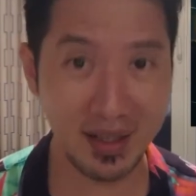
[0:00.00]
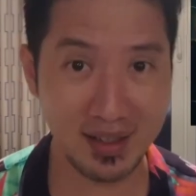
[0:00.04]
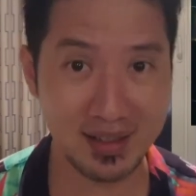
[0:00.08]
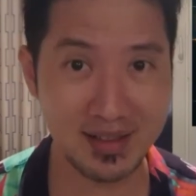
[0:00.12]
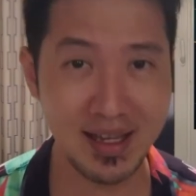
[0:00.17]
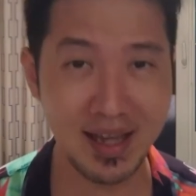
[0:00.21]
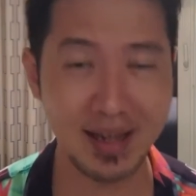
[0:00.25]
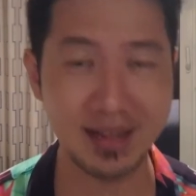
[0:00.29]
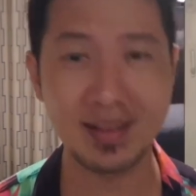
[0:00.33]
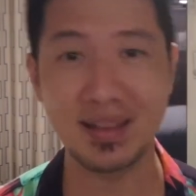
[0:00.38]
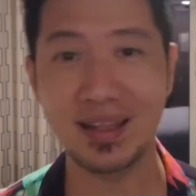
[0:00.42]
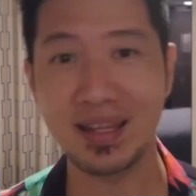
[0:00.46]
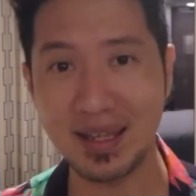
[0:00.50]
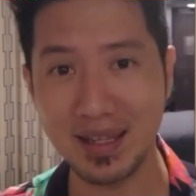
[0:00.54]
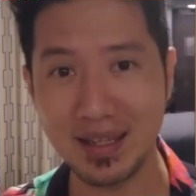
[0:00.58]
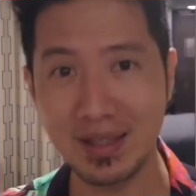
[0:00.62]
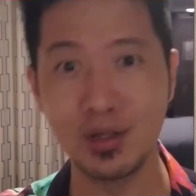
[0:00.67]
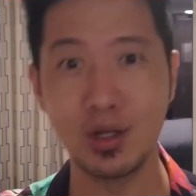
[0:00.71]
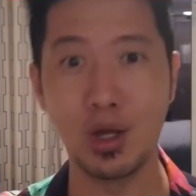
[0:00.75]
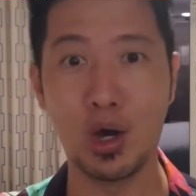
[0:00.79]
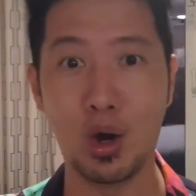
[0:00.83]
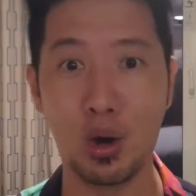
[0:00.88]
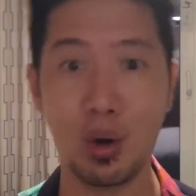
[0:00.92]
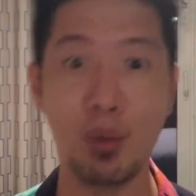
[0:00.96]

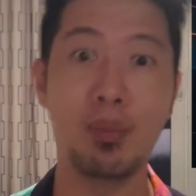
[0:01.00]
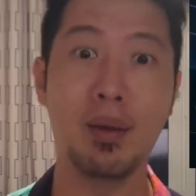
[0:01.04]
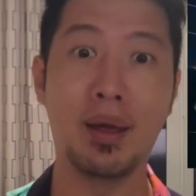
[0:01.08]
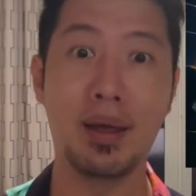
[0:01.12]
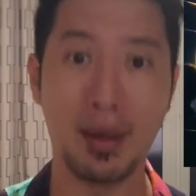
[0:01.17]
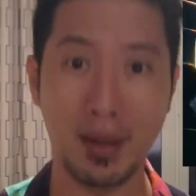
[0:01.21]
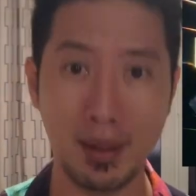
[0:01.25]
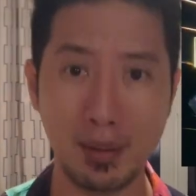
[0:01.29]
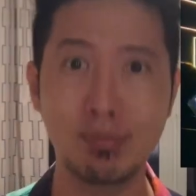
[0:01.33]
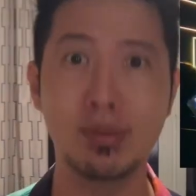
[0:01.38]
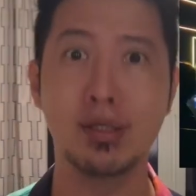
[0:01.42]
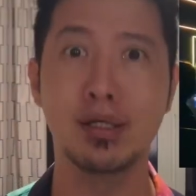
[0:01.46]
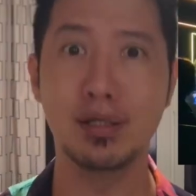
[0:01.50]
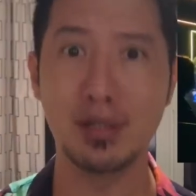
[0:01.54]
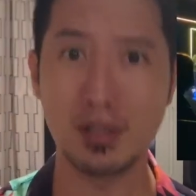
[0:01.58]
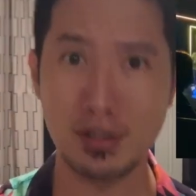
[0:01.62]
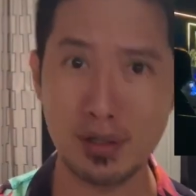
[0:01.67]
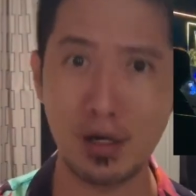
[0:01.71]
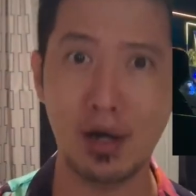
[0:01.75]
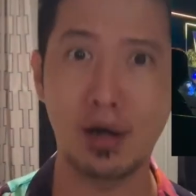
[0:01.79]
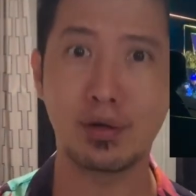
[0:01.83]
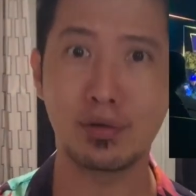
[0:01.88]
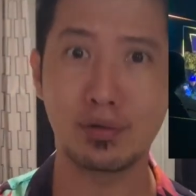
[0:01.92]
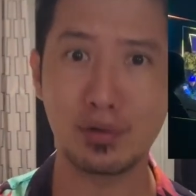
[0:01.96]
exactly, baby
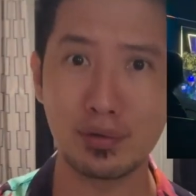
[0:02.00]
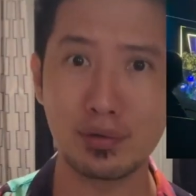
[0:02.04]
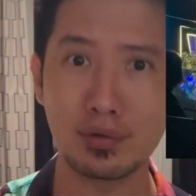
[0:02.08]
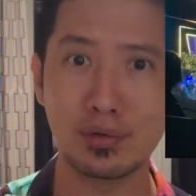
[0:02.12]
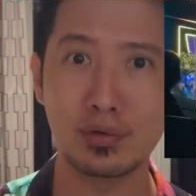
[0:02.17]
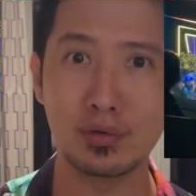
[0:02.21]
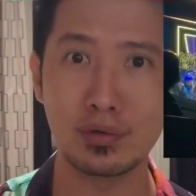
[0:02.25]
shark, do.